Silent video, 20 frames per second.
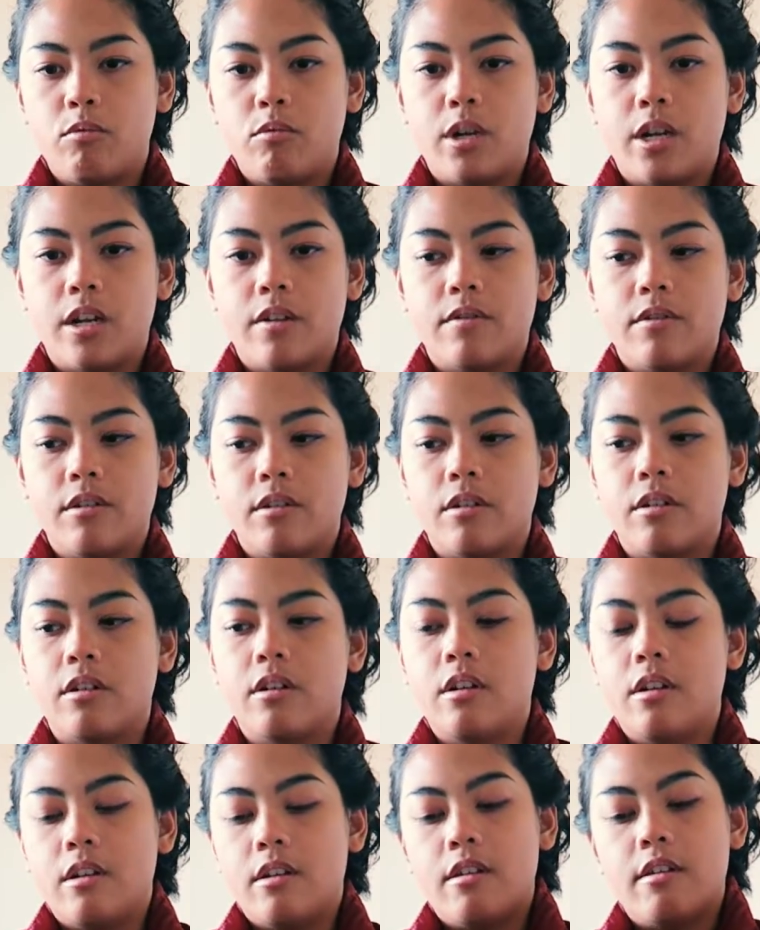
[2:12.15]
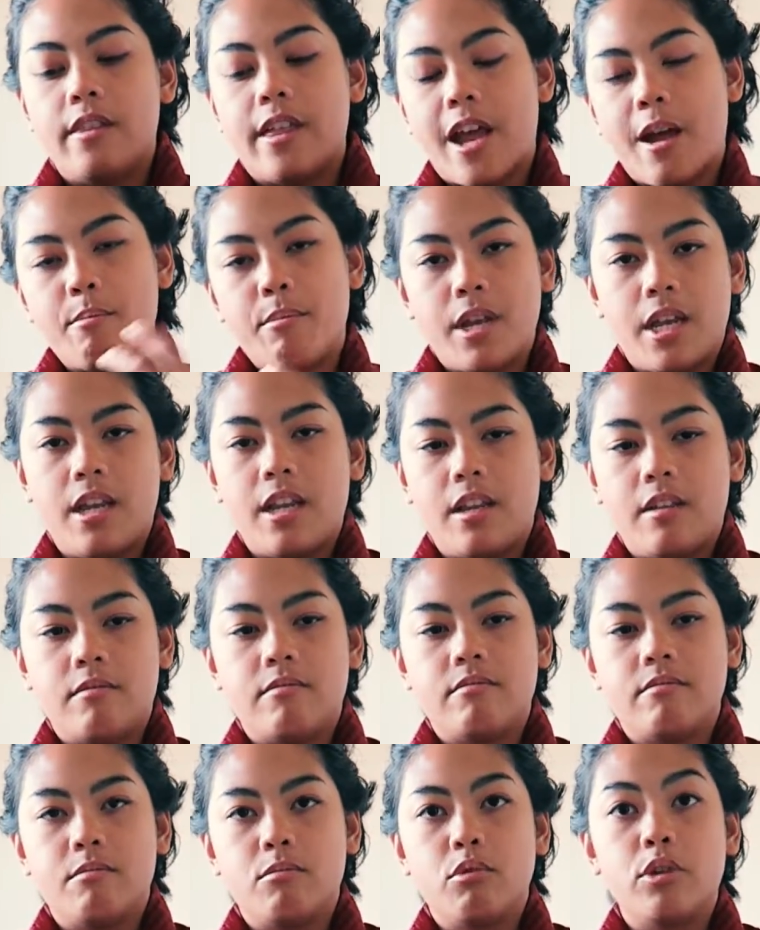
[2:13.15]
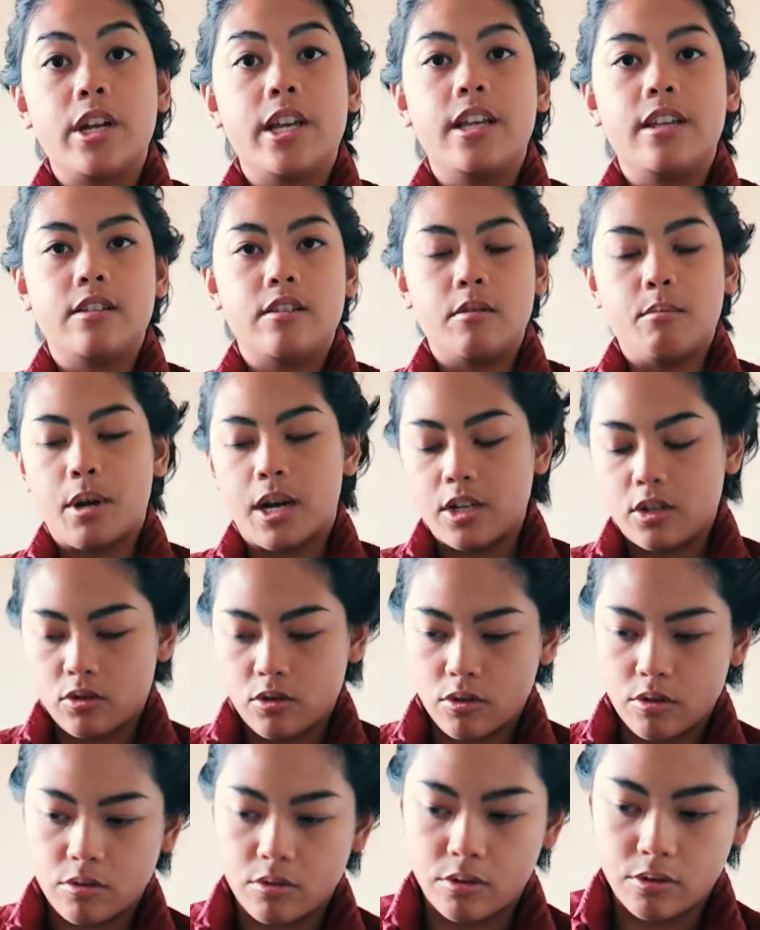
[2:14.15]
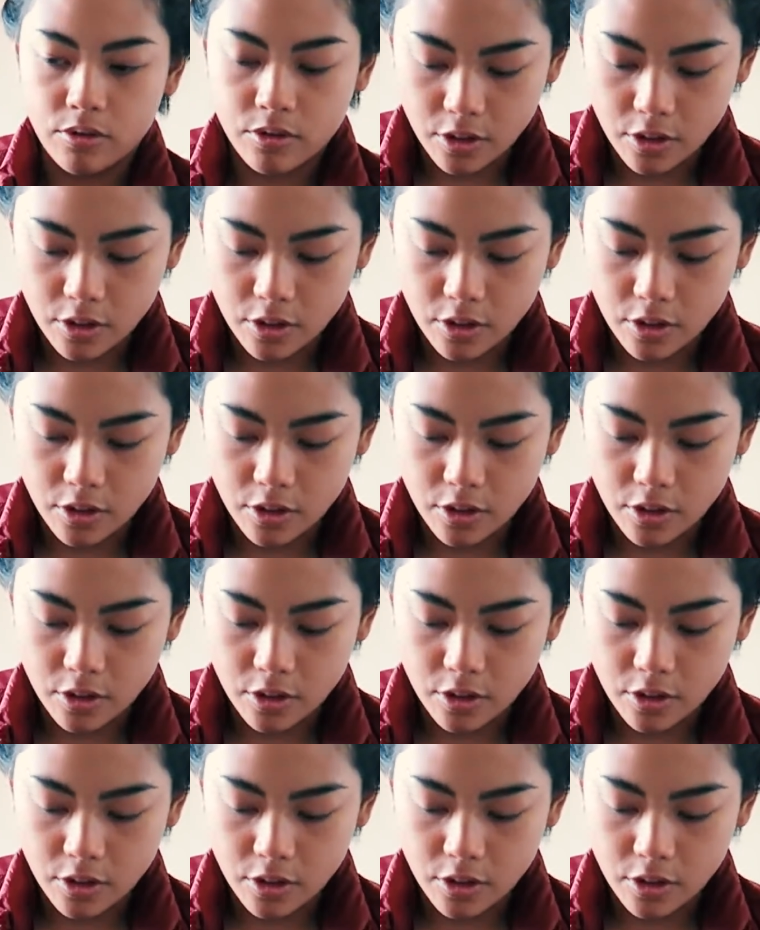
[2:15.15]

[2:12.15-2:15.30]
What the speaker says: whatever that may bring into my circle.